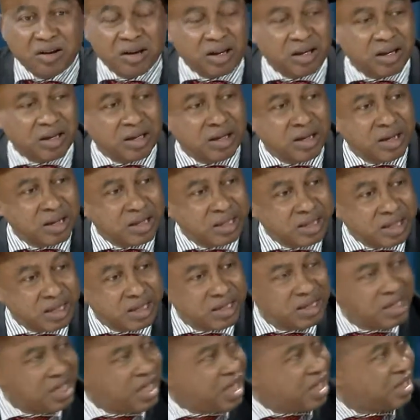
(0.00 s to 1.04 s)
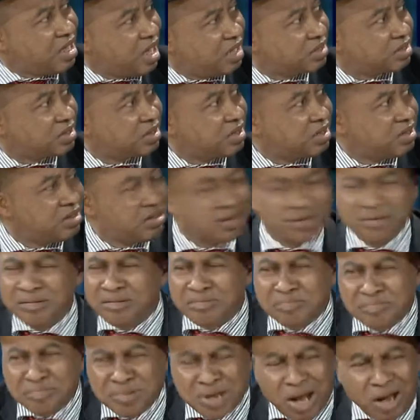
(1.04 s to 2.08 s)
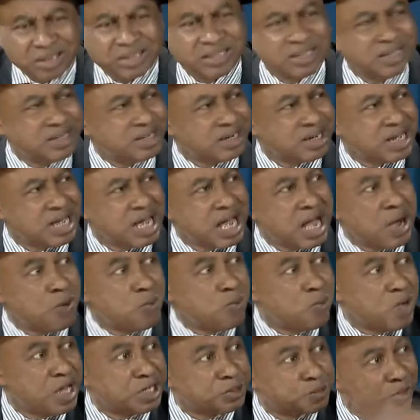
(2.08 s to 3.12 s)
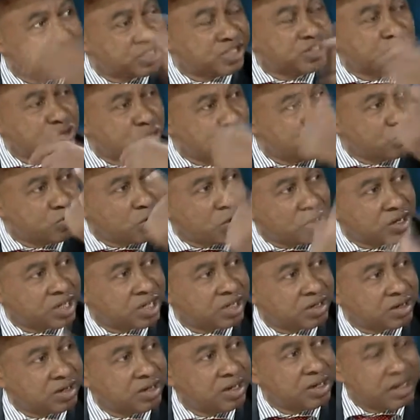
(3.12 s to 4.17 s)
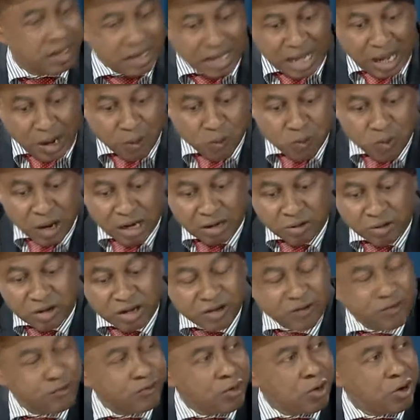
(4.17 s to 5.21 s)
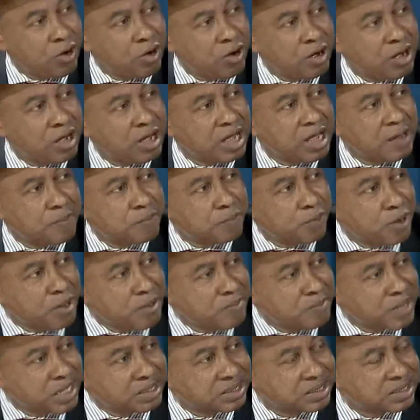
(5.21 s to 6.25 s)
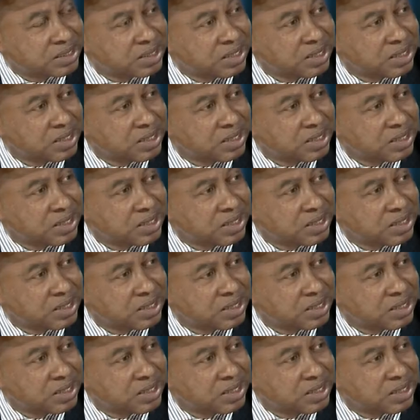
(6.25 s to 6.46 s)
Or even if they do just a few hands. nothing. And we're exporting crude oil, and we're looking for employment.